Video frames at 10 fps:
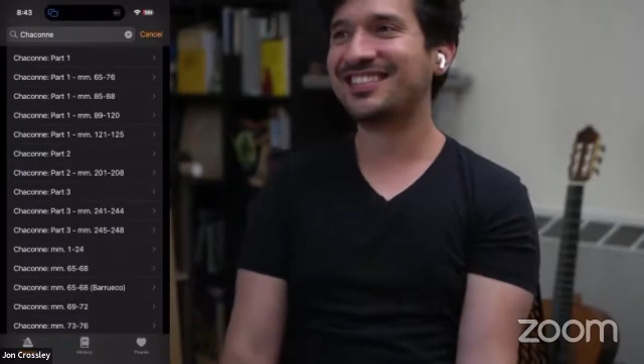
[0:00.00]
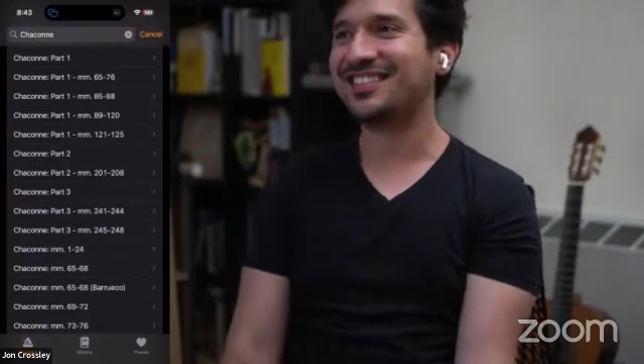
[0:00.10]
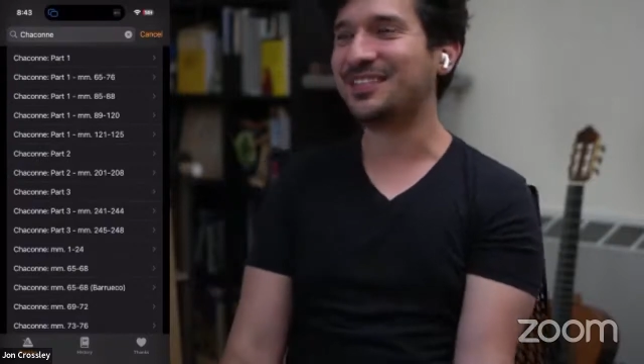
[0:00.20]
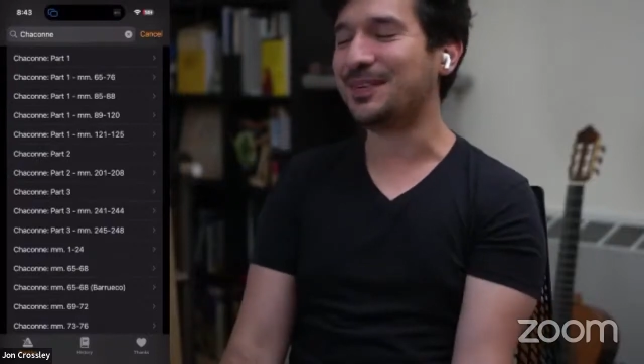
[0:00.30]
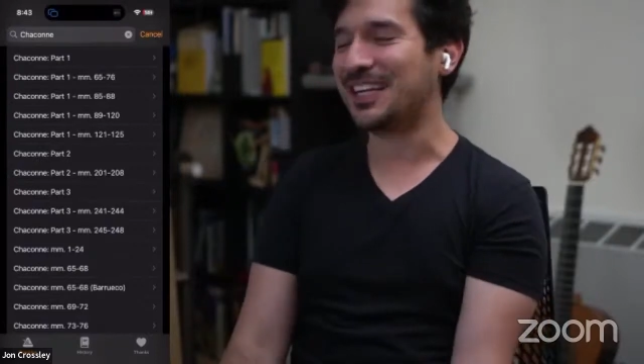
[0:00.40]

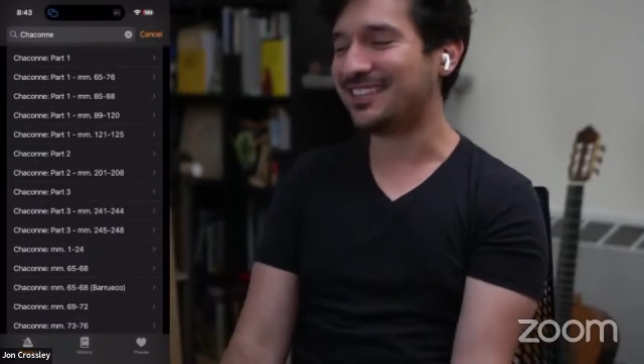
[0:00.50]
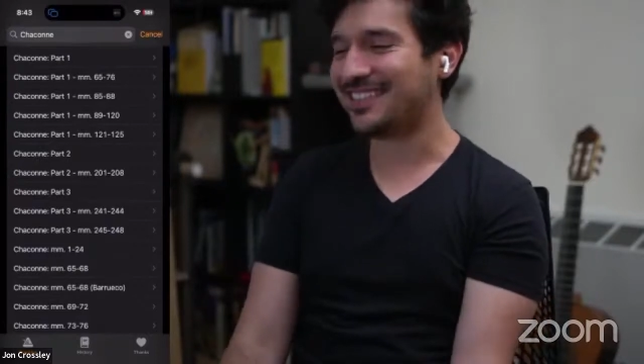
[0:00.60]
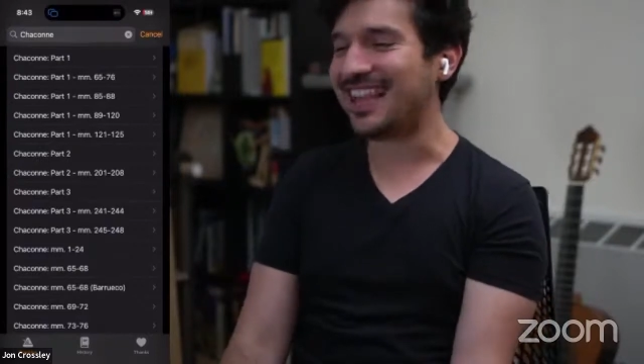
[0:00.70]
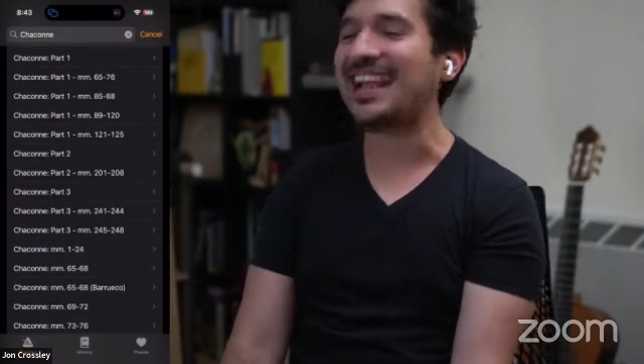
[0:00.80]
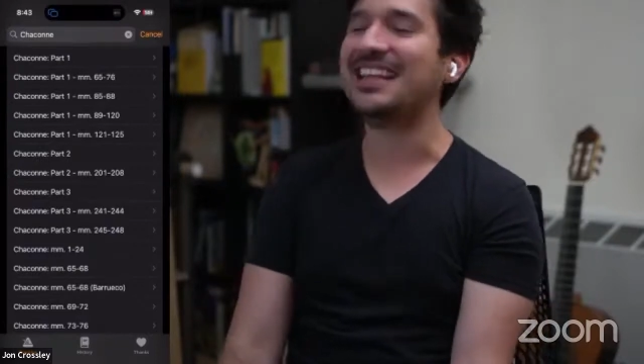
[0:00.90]
my
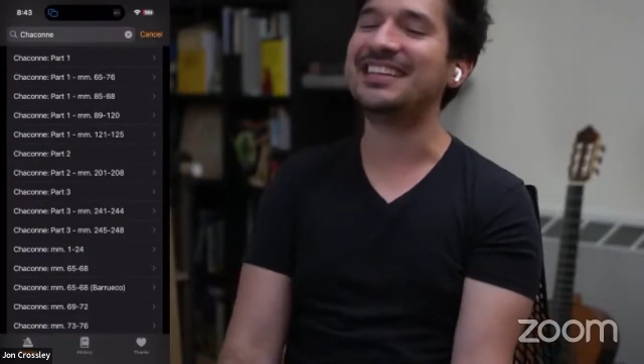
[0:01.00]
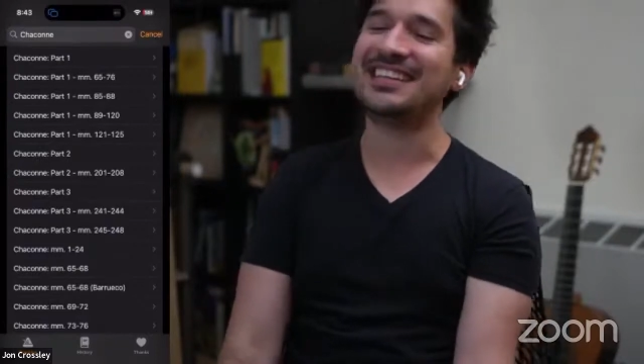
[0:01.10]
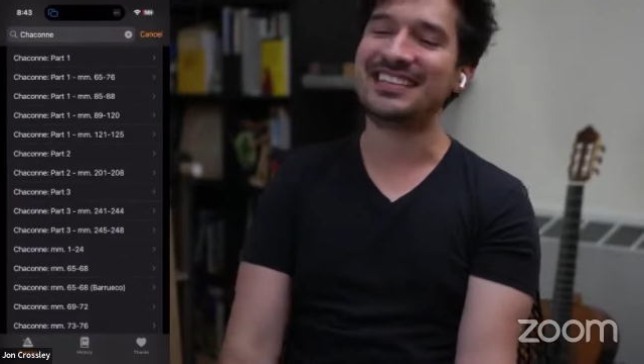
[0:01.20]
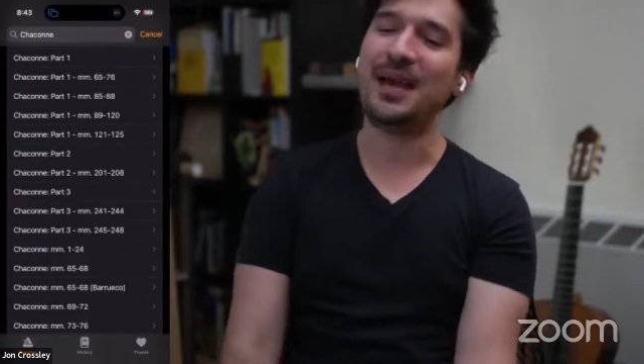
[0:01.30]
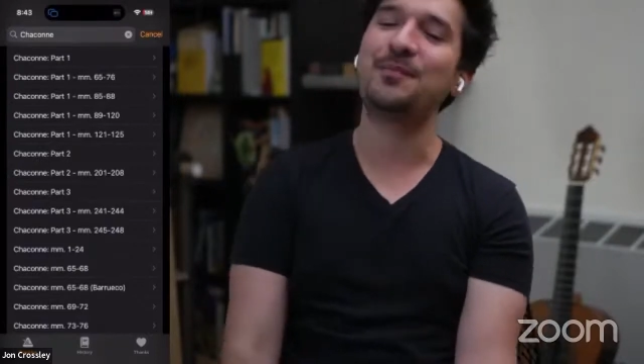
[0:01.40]
second
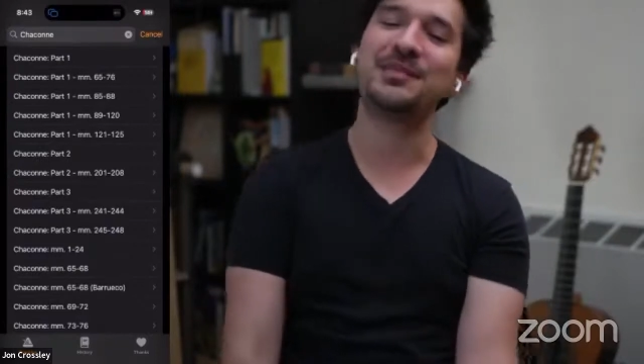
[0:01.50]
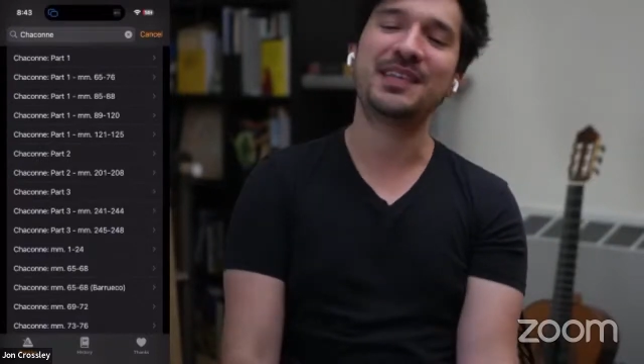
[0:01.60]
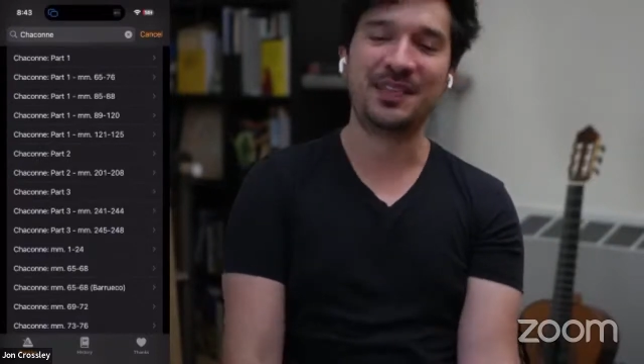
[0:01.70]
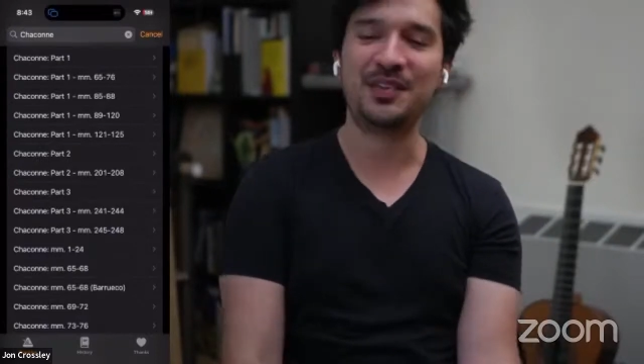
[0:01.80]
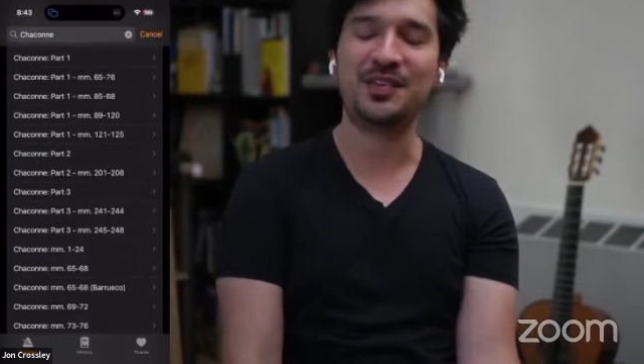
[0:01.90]
attempt
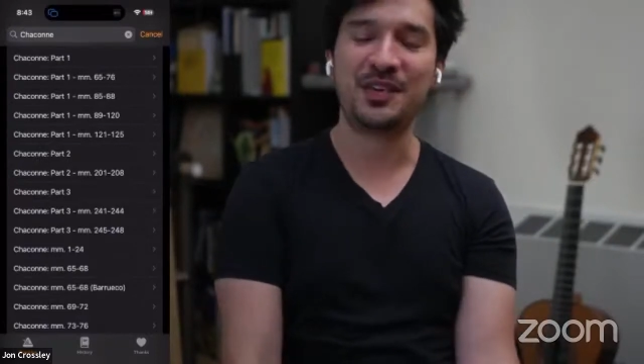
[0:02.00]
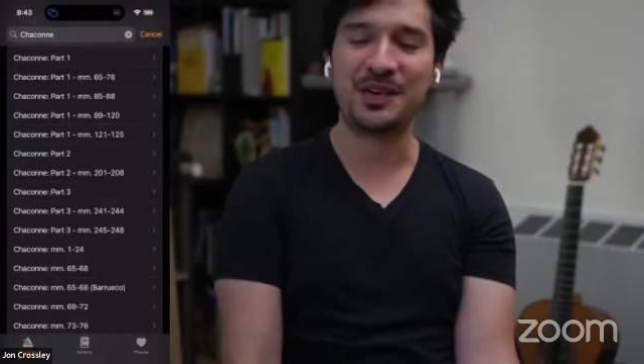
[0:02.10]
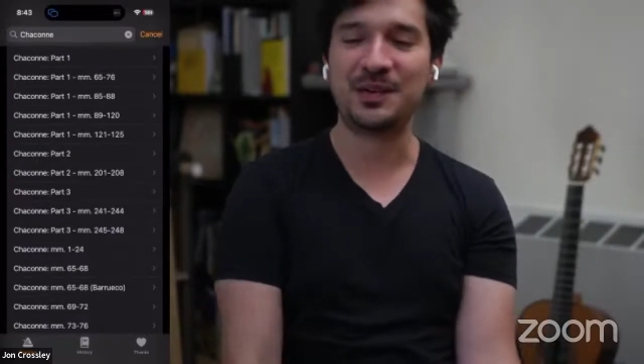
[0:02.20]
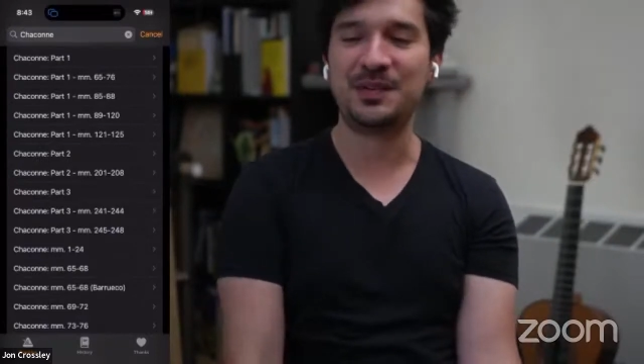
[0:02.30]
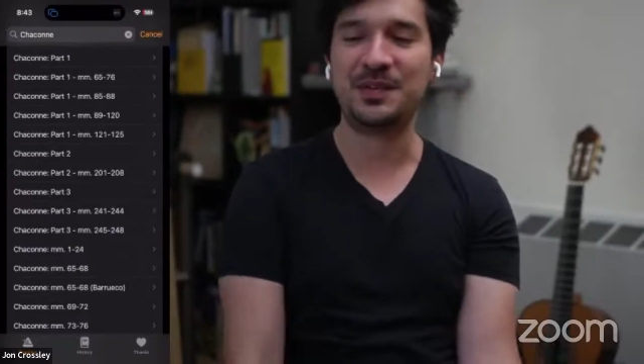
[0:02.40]
at the
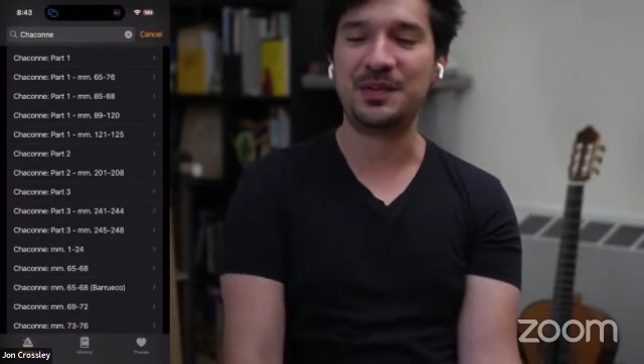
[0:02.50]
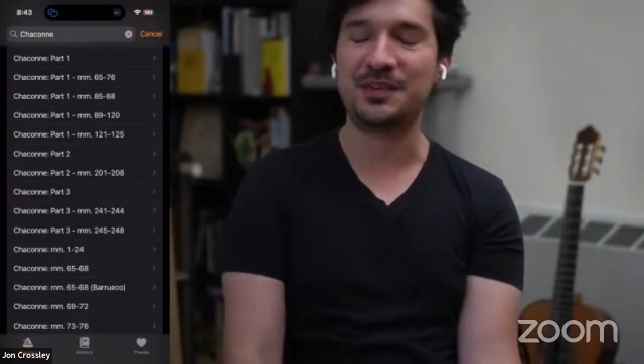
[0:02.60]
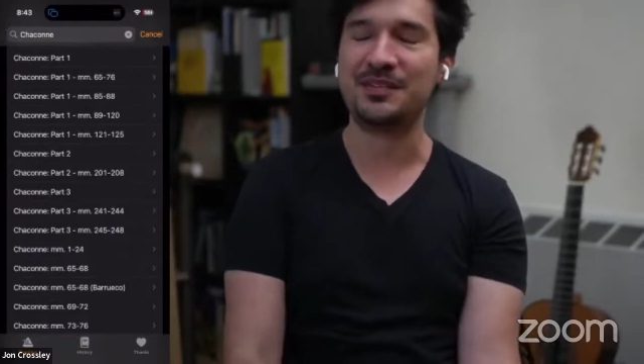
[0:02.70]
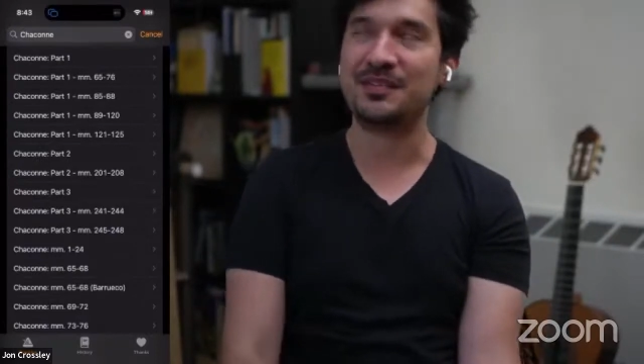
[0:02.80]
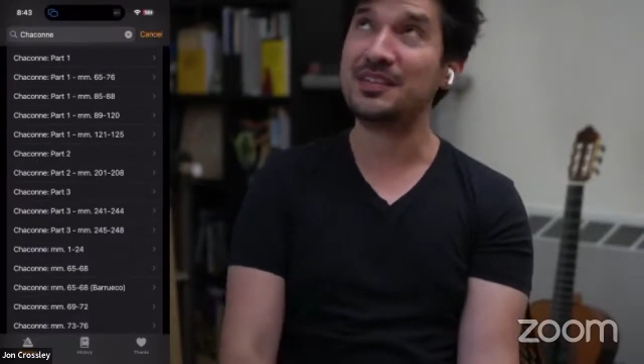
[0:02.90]
Chacon,
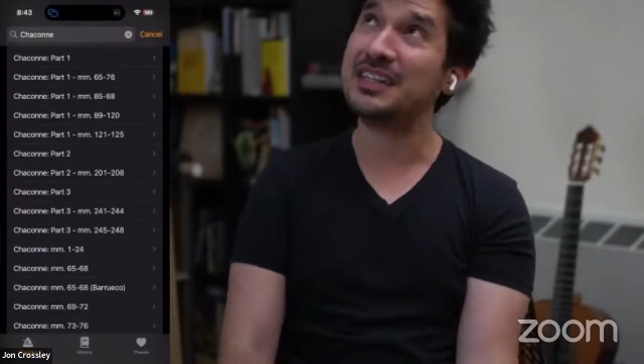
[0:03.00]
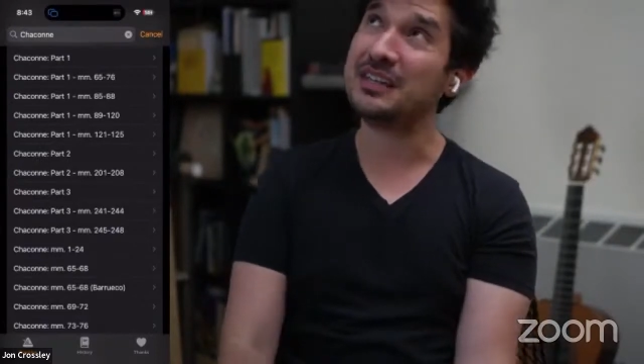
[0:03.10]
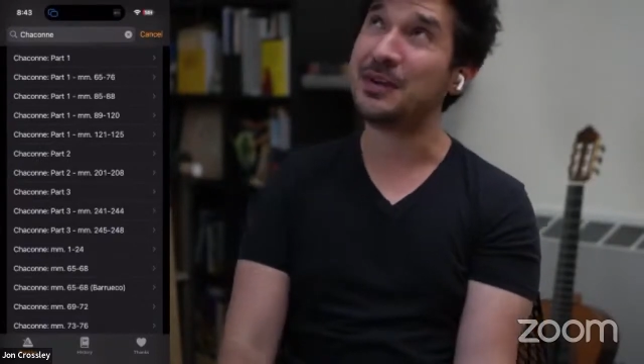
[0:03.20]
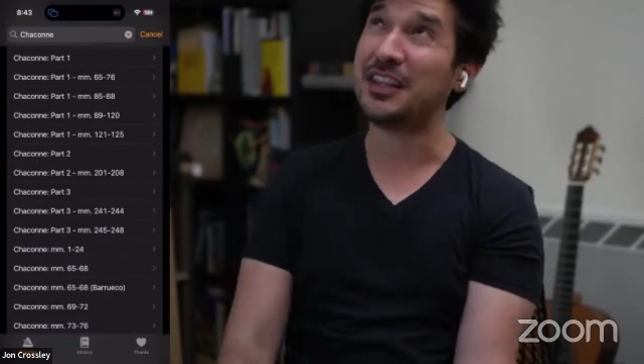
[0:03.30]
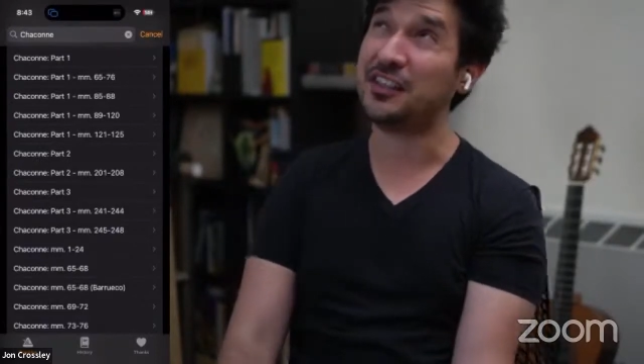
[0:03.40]
or really
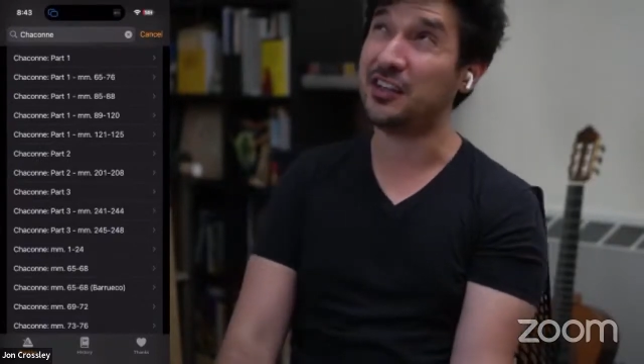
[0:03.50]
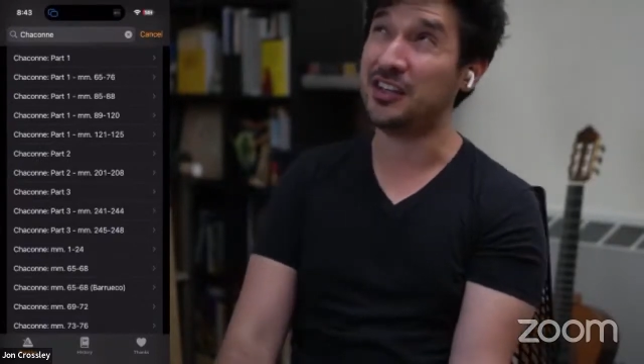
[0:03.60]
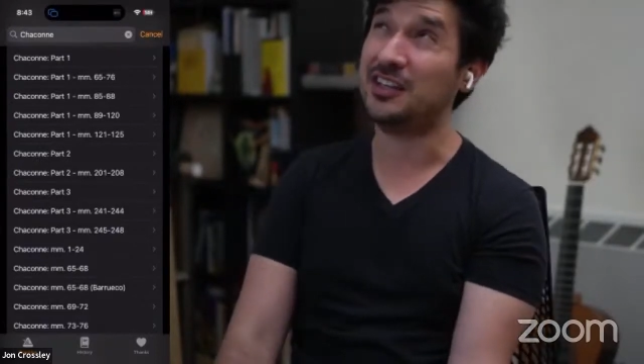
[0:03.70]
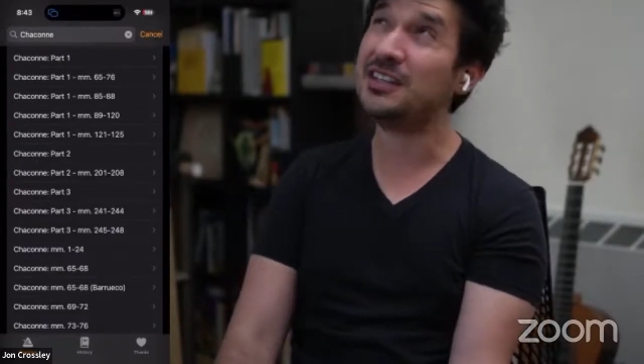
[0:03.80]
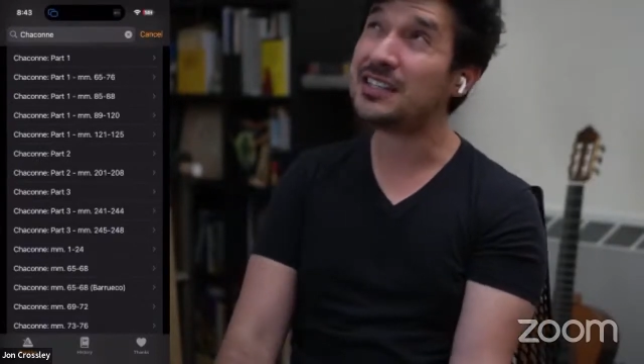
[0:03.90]
my
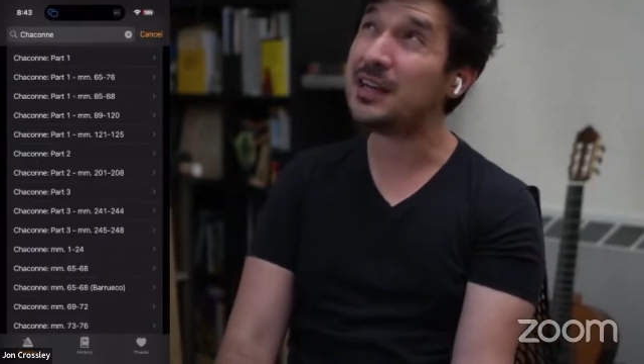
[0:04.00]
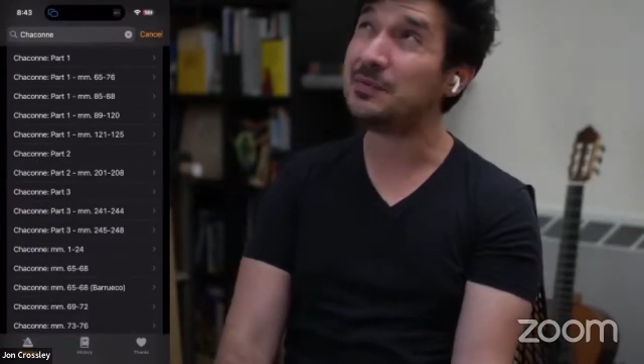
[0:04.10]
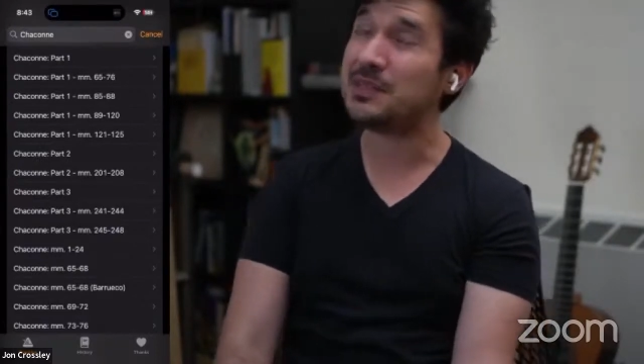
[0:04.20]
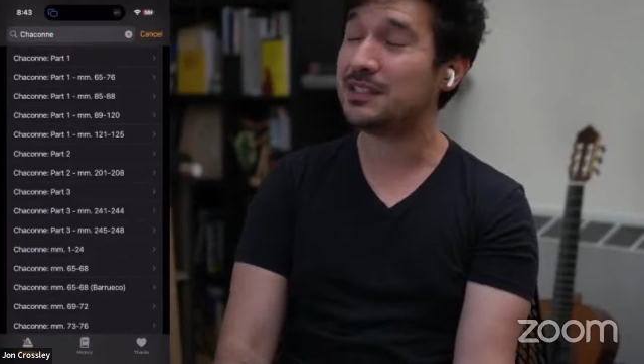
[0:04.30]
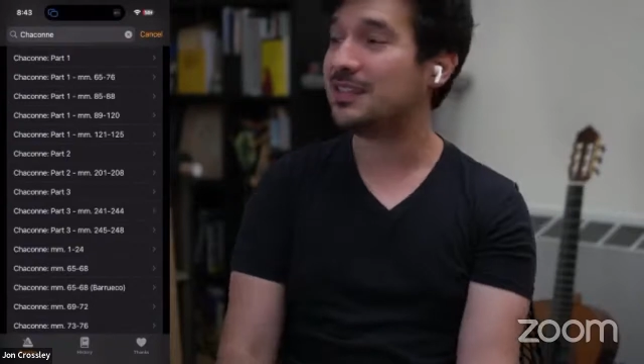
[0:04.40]
third
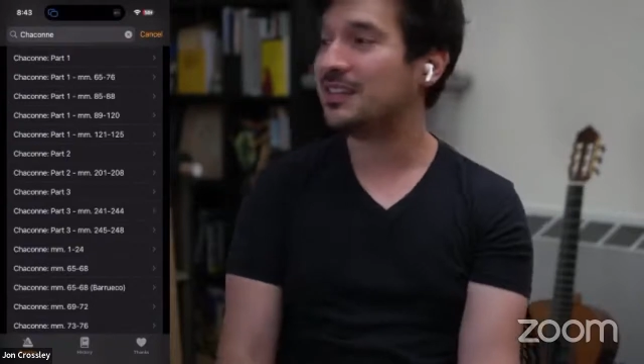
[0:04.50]
attempt.